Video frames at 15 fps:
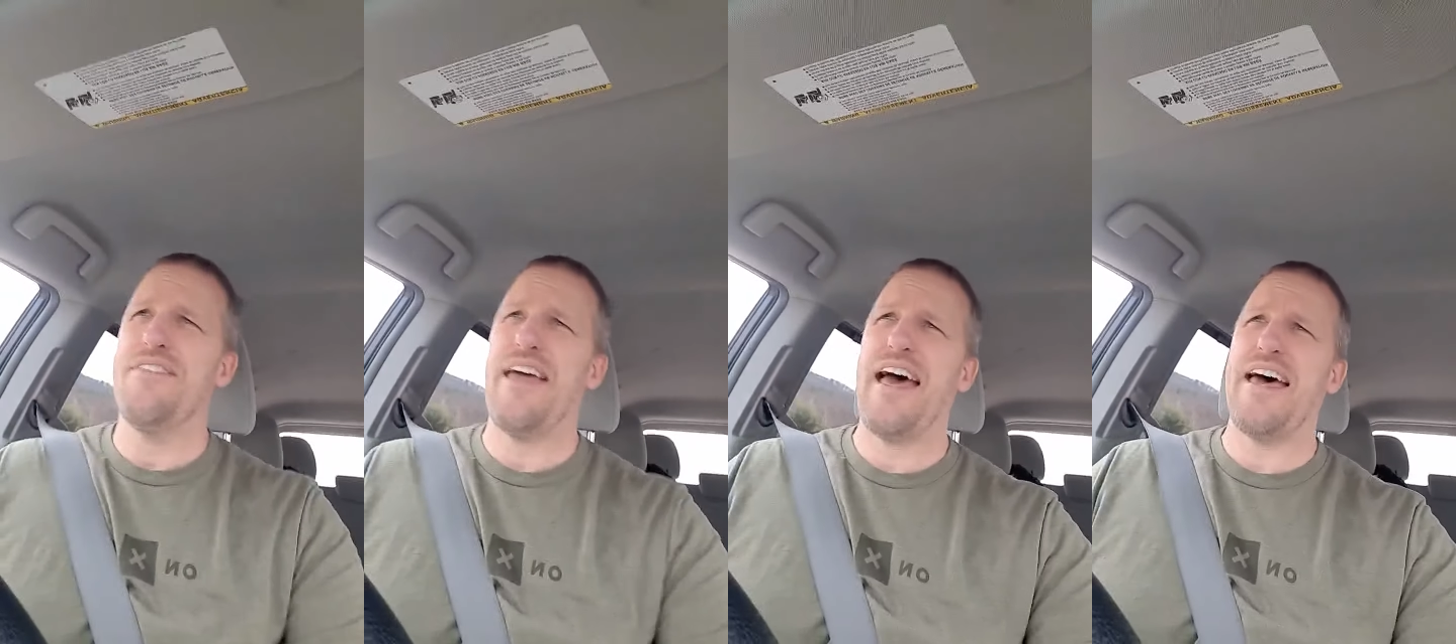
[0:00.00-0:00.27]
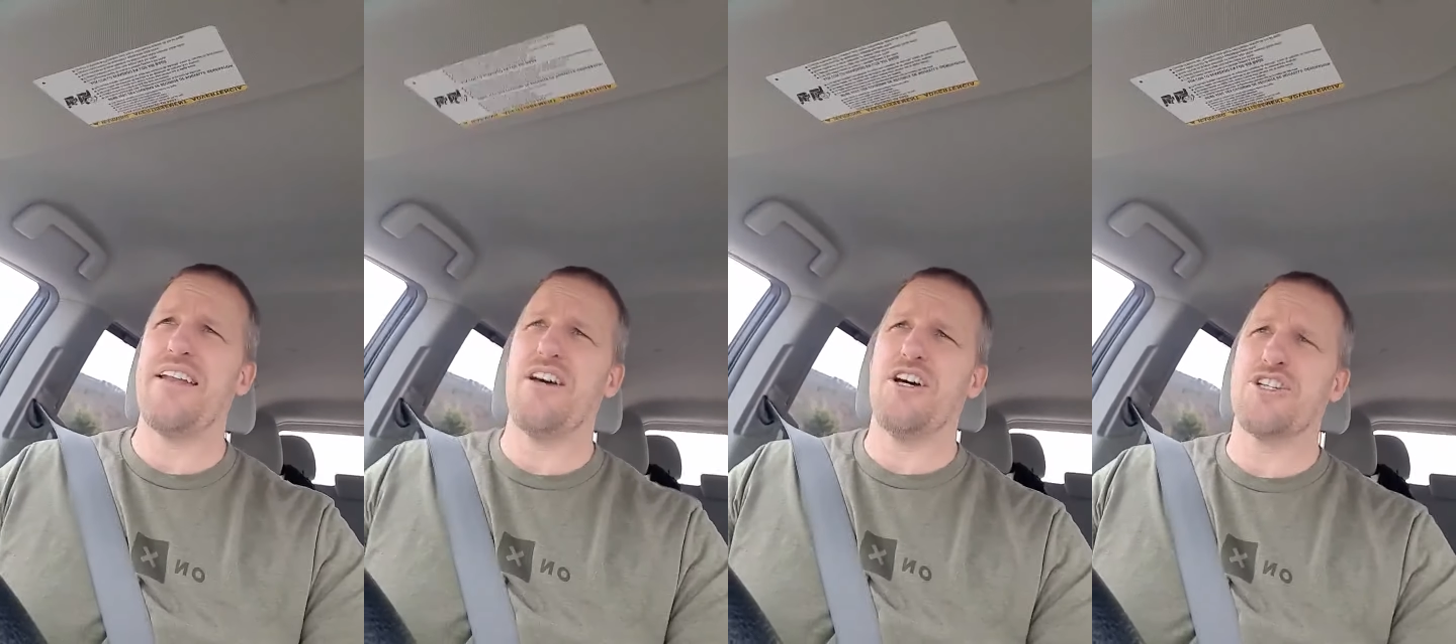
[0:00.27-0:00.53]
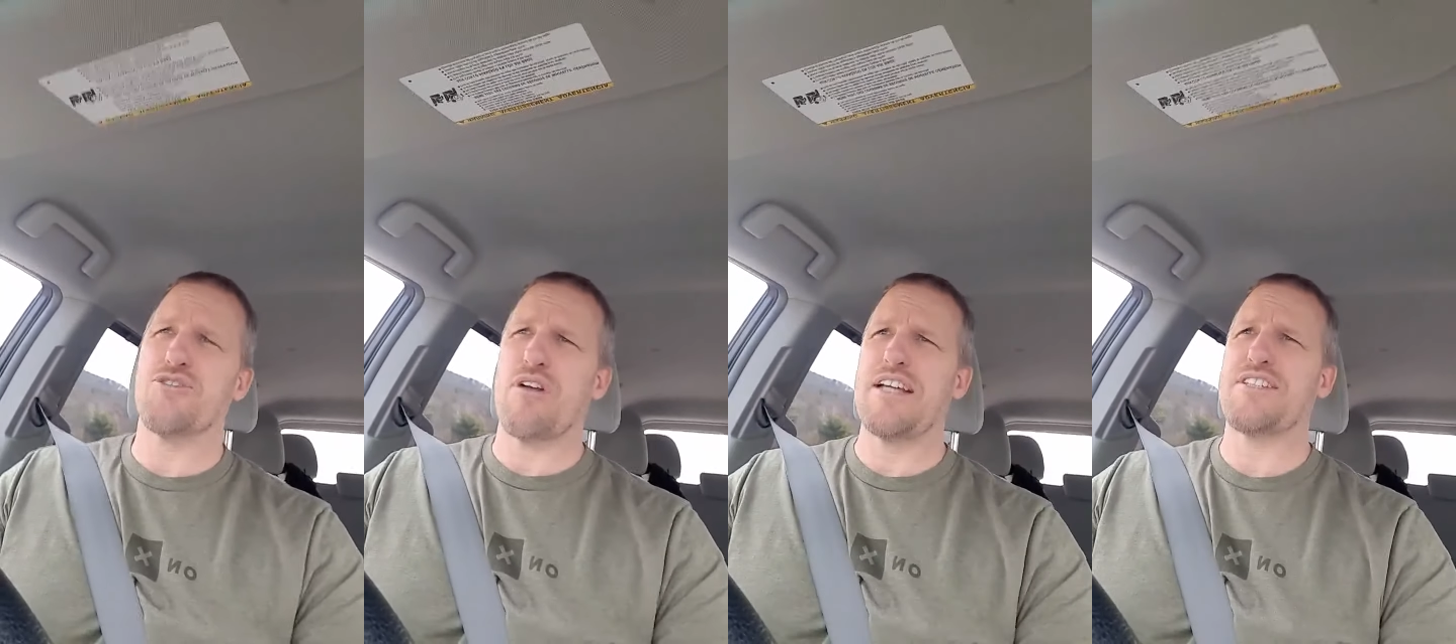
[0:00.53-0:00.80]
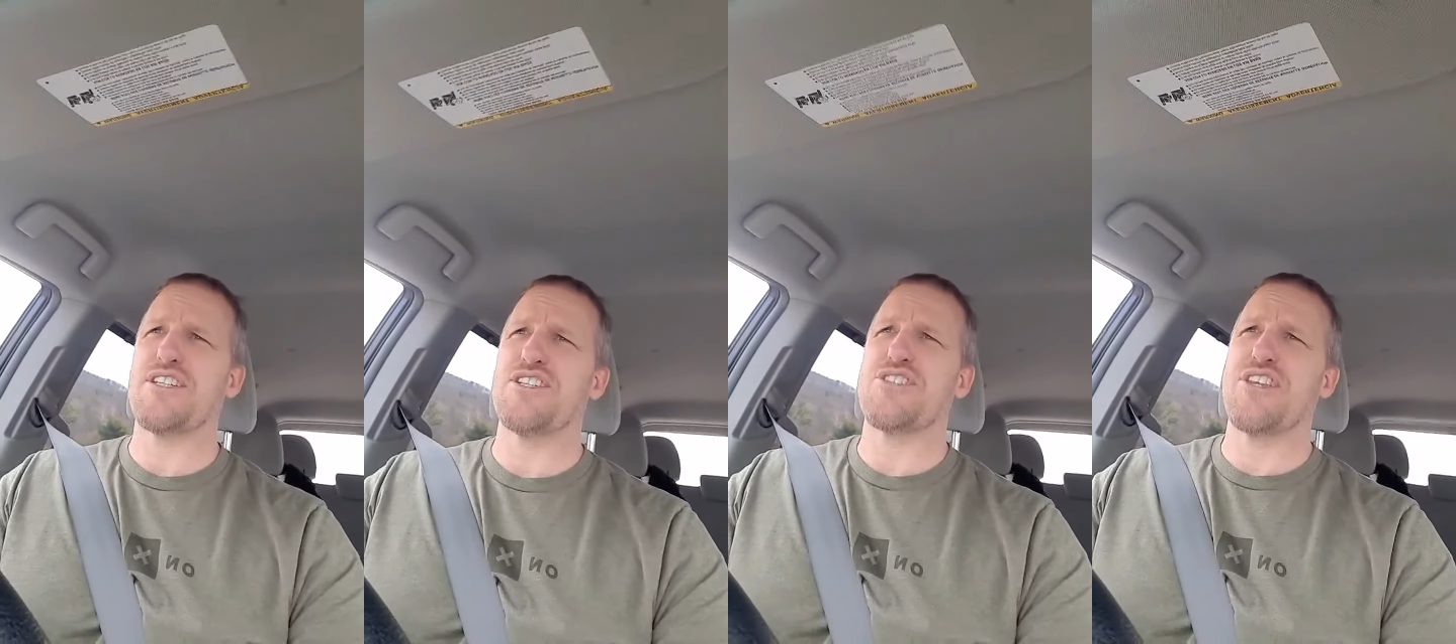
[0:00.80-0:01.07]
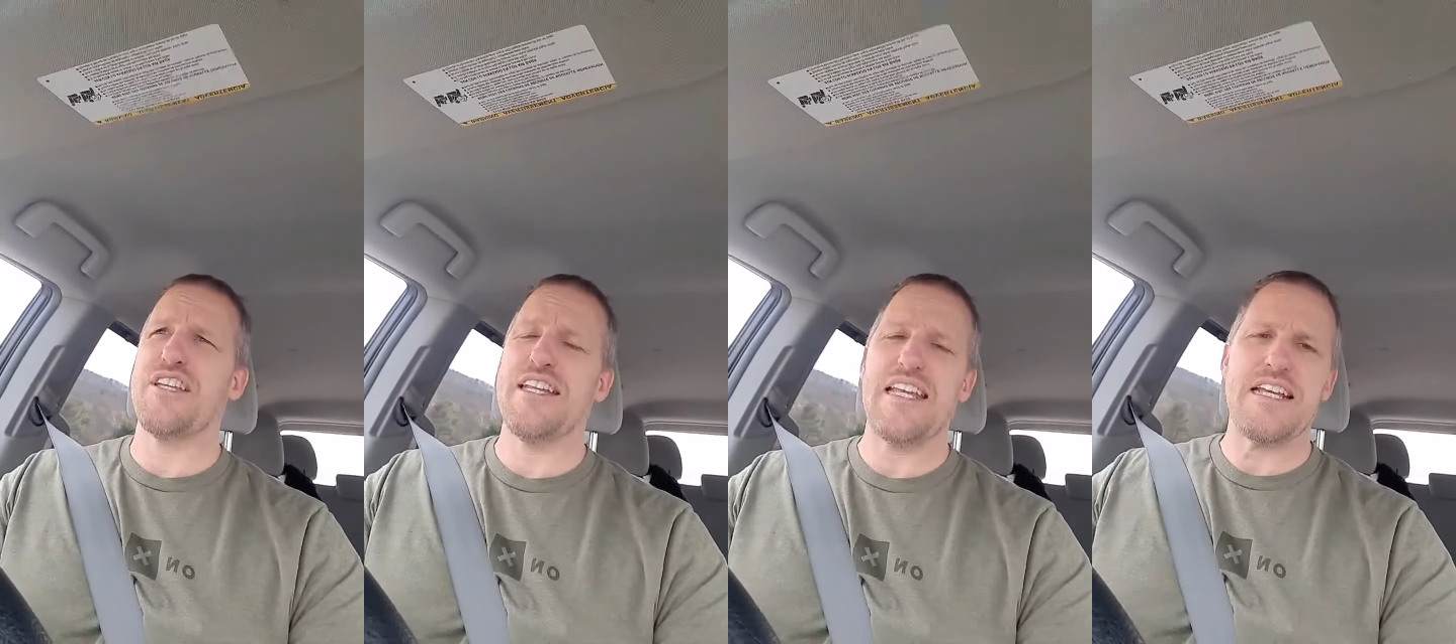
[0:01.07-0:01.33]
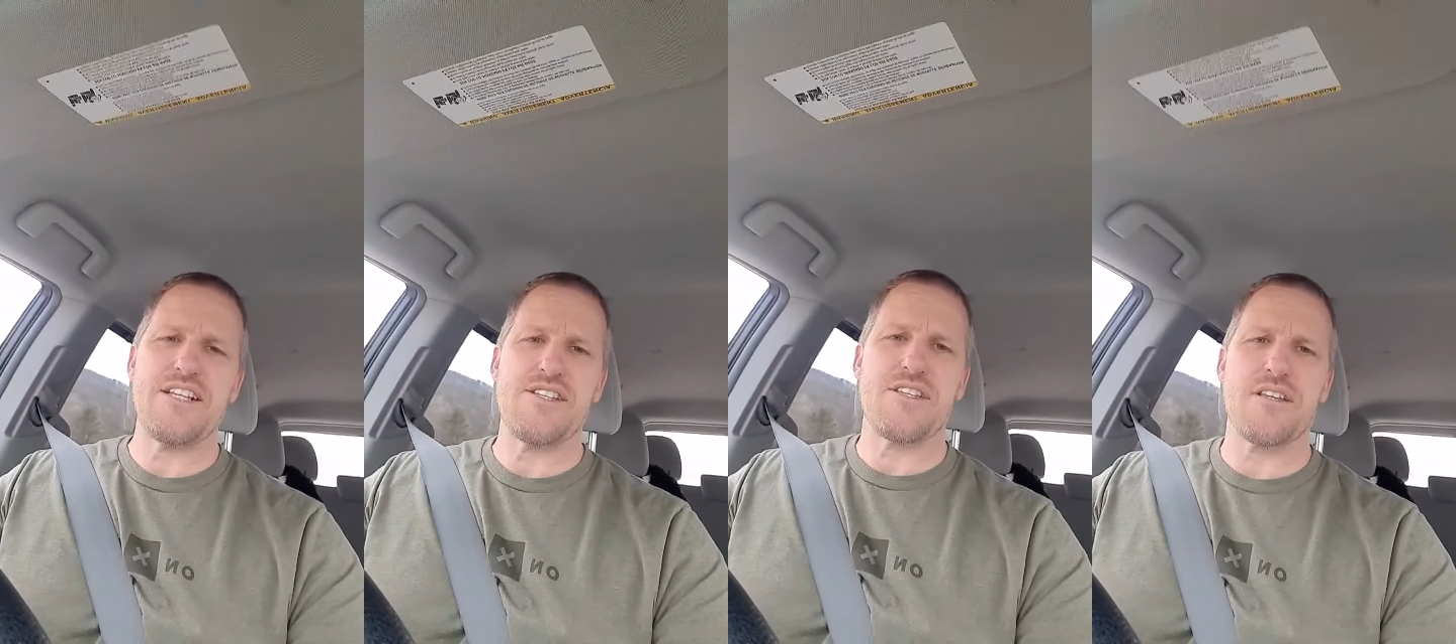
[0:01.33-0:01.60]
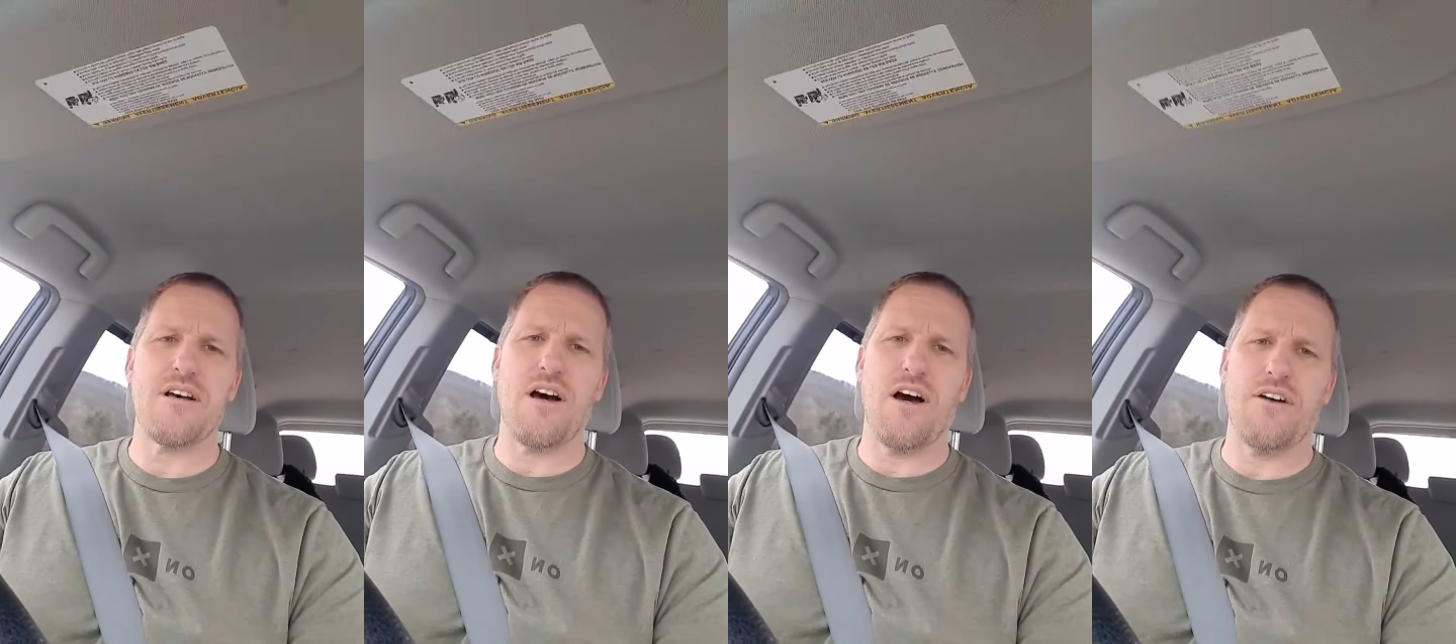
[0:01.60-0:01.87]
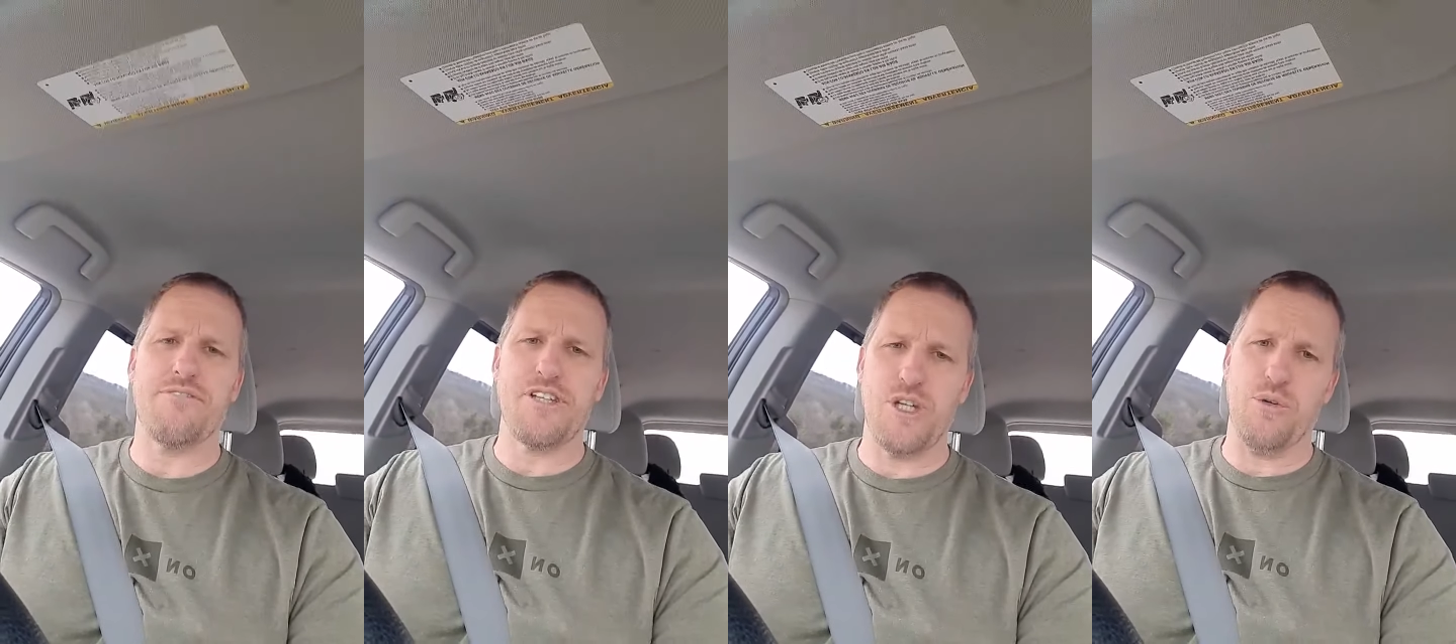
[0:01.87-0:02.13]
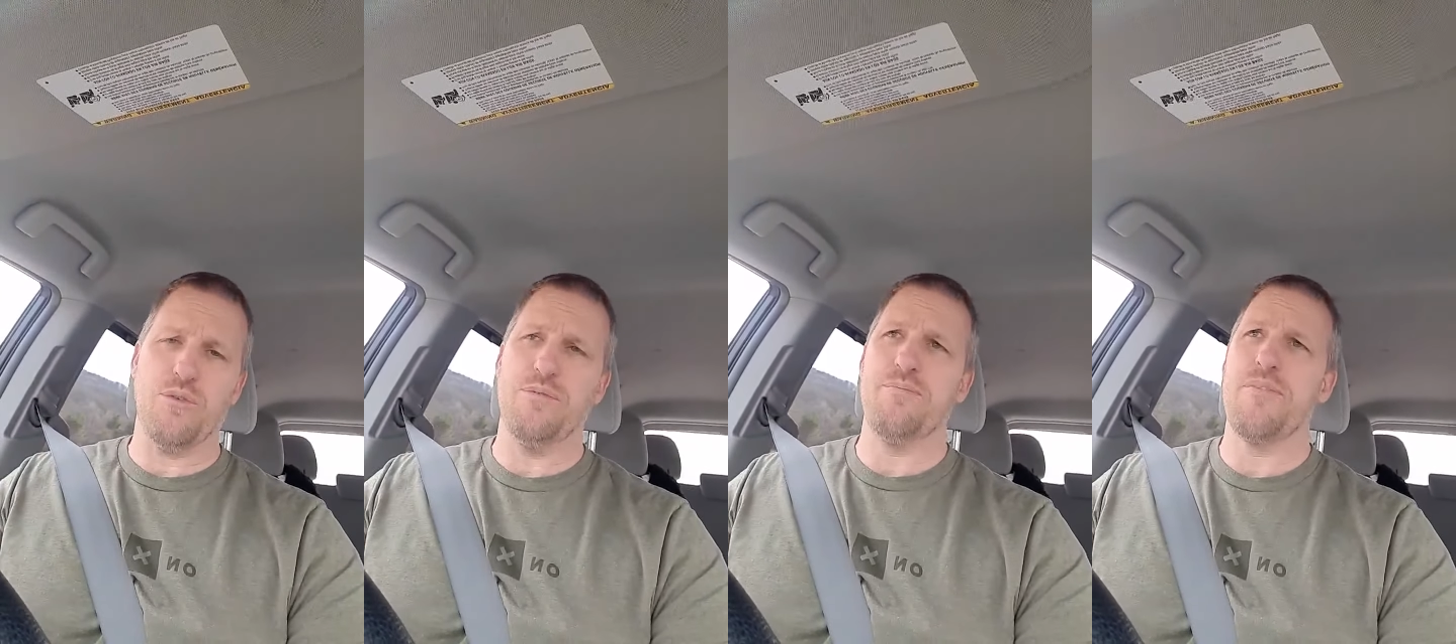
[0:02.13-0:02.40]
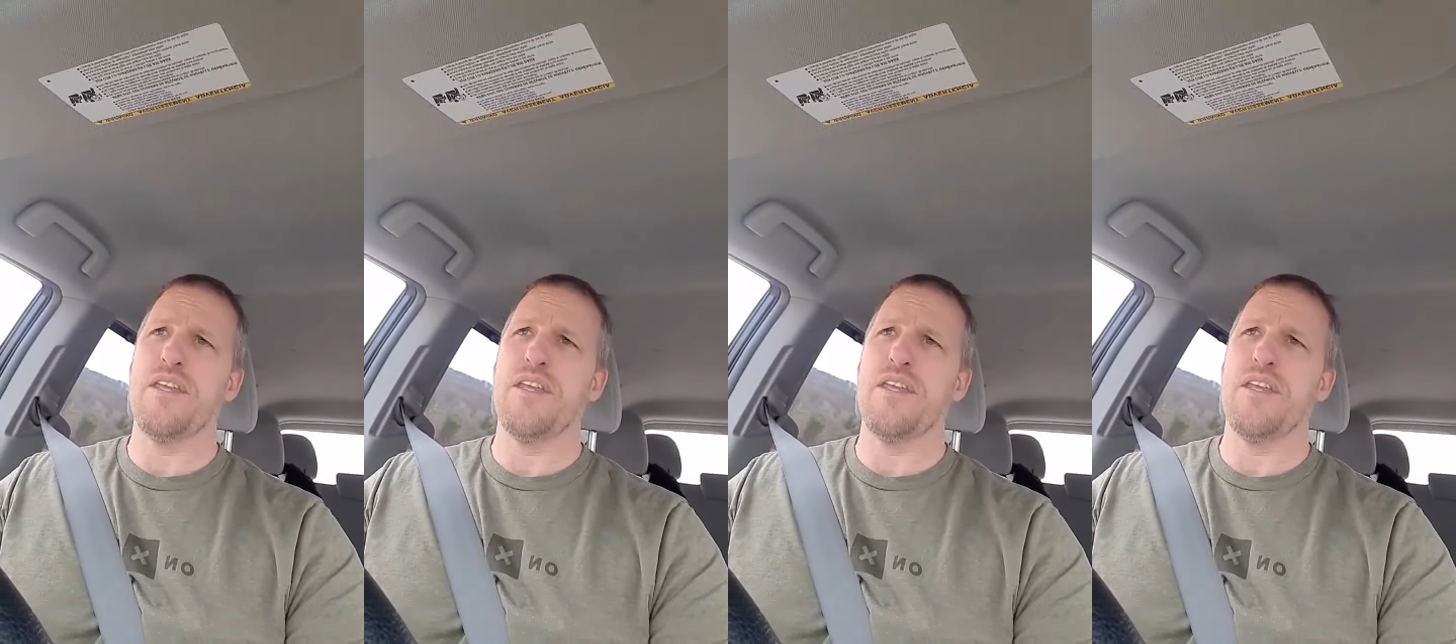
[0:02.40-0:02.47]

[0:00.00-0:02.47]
that addresses the needs of you.